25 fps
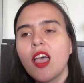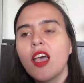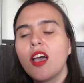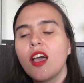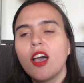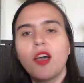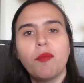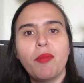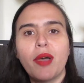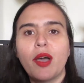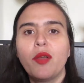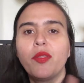
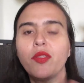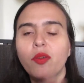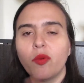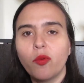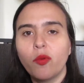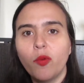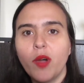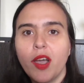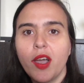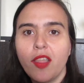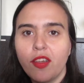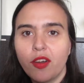about
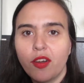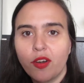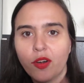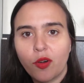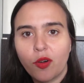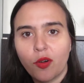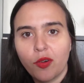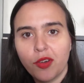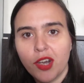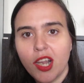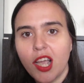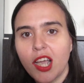whether
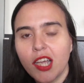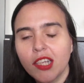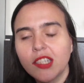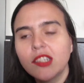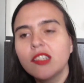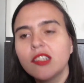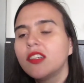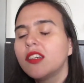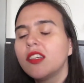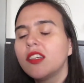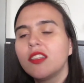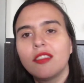or
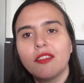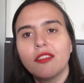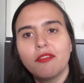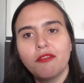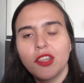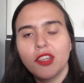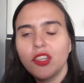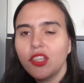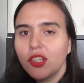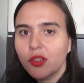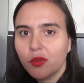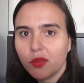not the
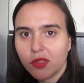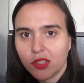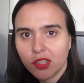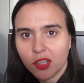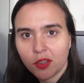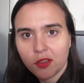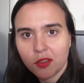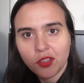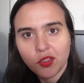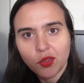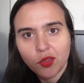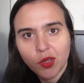video is
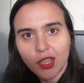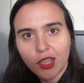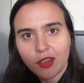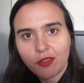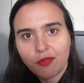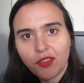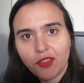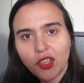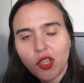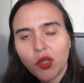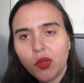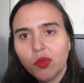going to get
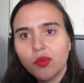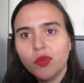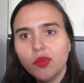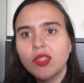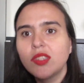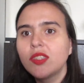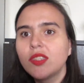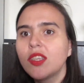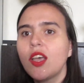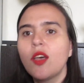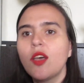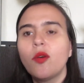
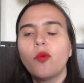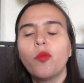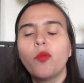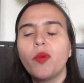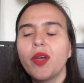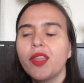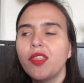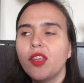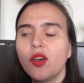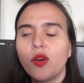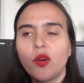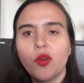views,
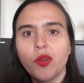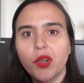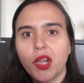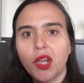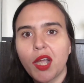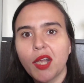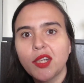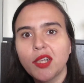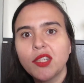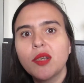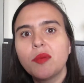whether or not